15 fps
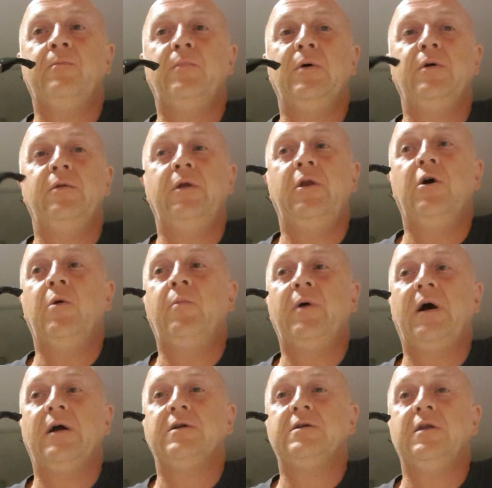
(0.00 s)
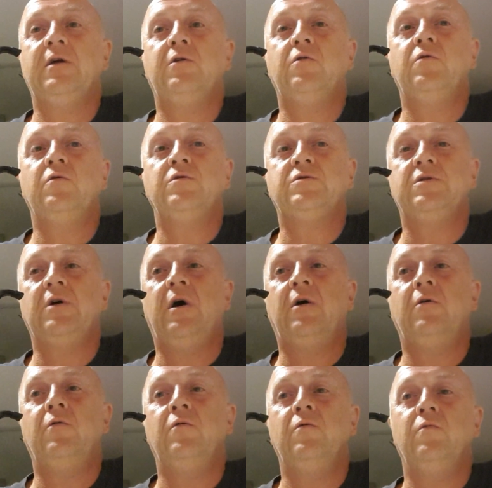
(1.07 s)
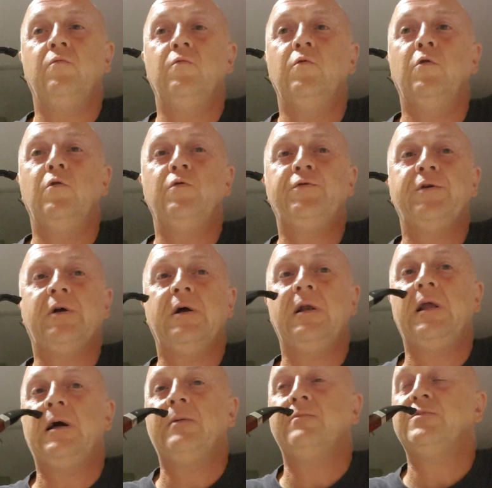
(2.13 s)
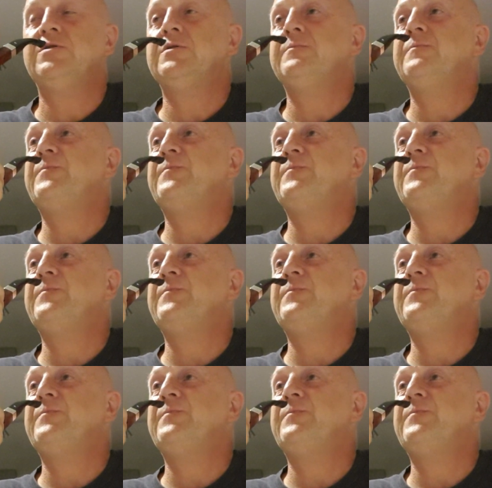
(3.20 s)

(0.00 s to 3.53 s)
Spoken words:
building up actually caused the whole wall to collapse,